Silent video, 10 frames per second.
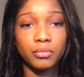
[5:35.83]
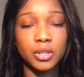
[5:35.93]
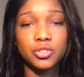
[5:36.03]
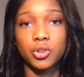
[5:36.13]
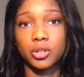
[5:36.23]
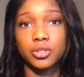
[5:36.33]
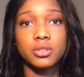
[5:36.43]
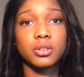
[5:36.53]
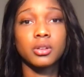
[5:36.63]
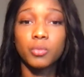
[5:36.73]

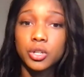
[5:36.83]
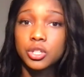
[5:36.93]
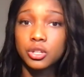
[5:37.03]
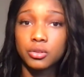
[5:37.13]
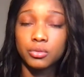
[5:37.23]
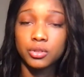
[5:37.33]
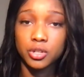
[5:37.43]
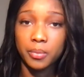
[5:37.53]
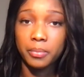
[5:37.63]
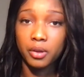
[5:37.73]
instructions on what to do to
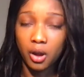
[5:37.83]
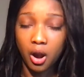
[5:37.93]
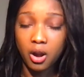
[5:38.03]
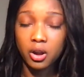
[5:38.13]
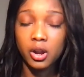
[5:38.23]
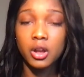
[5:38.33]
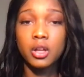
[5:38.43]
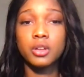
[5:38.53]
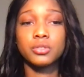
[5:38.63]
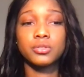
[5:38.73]
jump the car.
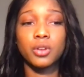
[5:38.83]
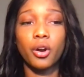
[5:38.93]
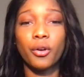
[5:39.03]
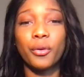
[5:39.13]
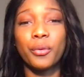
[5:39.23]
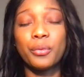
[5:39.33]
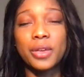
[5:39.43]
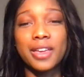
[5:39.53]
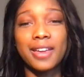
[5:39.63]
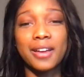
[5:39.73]
So
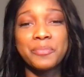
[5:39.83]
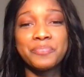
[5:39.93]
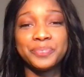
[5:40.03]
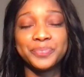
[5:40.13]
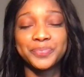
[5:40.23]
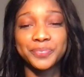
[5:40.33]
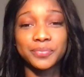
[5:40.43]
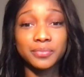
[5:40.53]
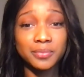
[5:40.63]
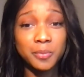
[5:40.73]
we
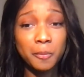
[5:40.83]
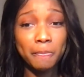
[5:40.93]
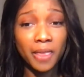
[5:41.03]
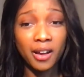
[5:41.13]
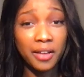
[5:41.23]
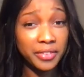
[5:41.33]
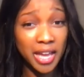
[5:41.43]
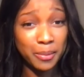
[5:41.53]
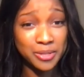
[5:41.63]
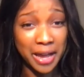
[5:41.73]
got the
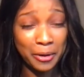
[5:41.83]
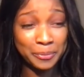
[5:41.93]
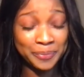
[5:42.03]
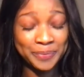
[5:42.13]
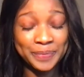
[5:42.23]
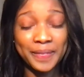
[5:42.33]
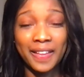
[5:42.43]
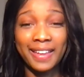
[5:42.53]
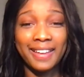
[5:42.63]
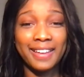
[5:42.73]
cables out.
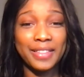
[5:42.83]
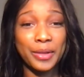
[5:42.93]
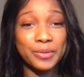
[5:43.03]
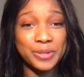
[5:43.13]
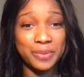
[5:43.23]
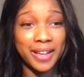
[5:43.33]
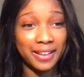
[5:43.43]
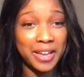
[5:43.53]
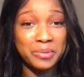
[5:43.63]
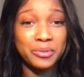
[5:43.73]
There was a black
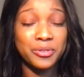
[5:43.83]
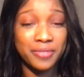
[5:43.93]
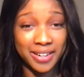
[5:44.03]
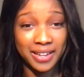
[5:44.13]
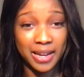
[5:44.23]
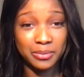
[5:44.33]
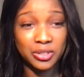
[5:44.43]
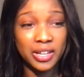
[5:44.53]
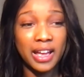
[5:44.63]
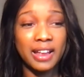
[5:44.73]
cable and a red
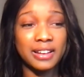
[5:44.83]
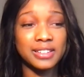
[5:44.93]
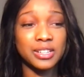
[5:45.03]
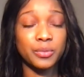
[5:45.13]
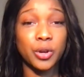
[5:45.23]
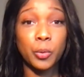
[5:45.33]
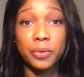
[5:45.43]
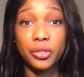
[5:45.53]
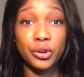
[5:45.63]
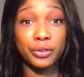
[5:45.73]
cable, and we
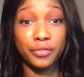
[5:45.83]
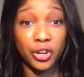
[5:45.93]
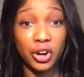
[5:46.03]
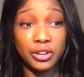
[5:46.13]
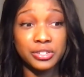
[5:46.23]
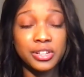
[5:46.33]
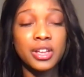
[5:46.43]
opened the hood of the cars.